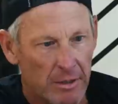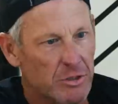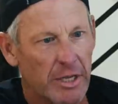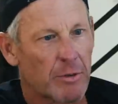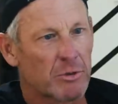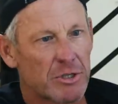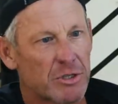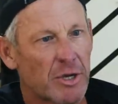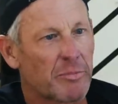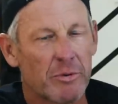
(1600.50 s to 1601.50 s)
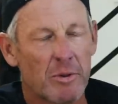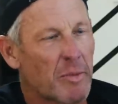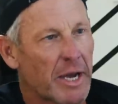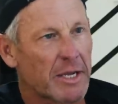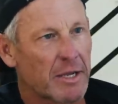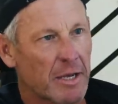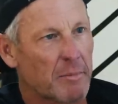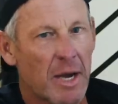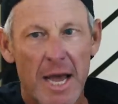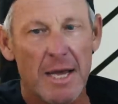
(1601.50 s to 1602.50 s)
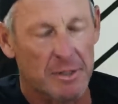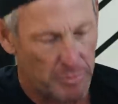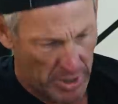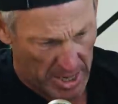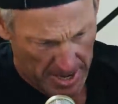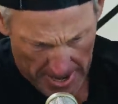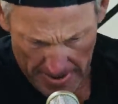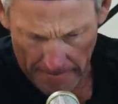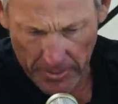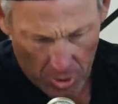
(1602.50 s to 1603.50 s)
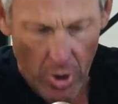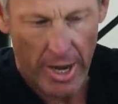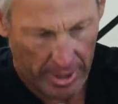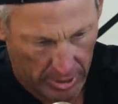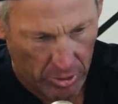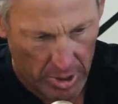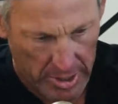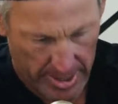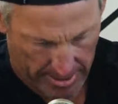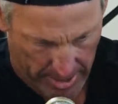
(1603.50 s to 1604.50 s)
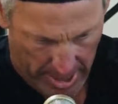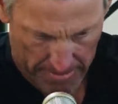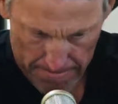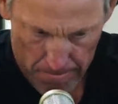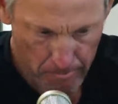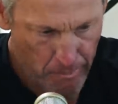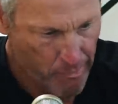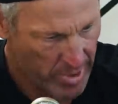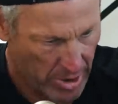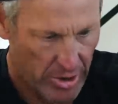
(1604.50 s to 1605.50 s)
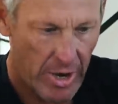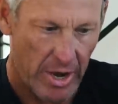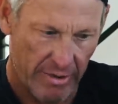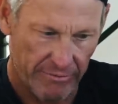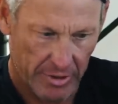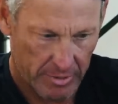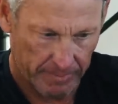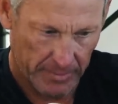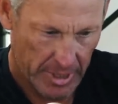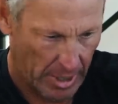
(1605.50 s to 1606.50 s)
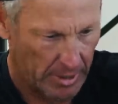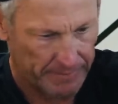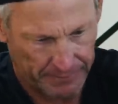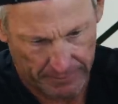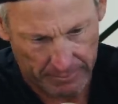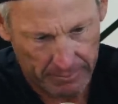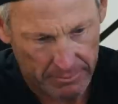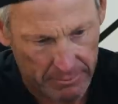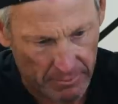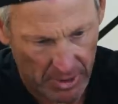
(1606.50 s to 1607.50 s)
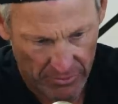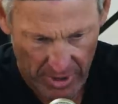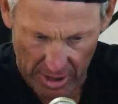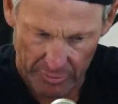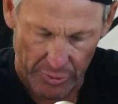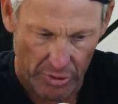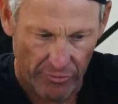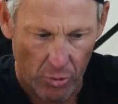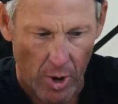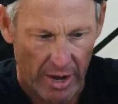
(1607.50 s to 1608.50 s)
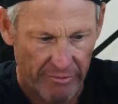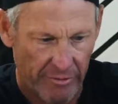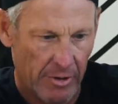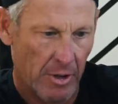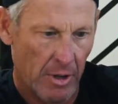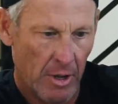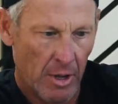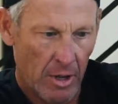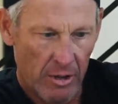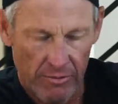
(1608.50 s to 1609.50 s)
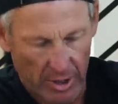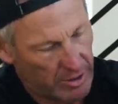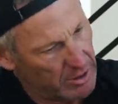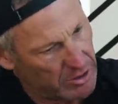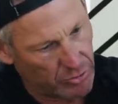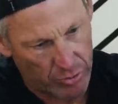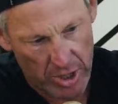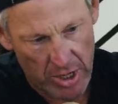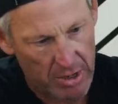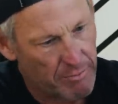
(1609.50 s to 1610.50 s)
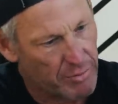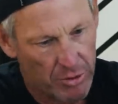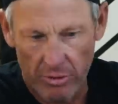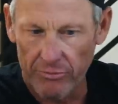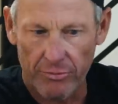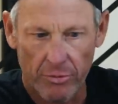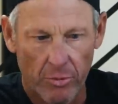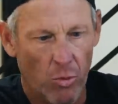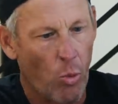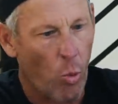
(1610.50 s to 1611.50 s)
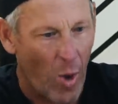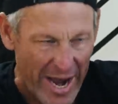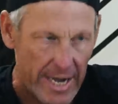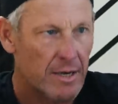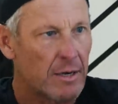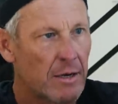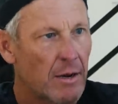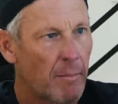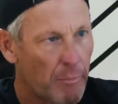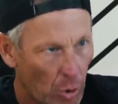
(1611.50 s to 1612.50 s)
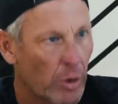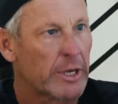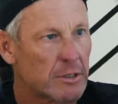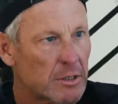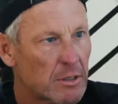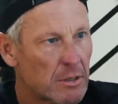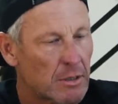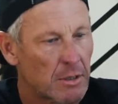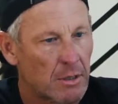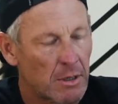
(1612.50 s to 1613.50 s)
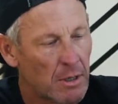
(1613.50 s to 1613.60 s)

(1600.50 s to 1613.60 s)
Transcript: looks like he wants to jump through the mic and kick my ass. But go ahead, go on the internet. Here you have Kenny. You've got his beautiful wife. You've got these three beautiful white boys. Yeah.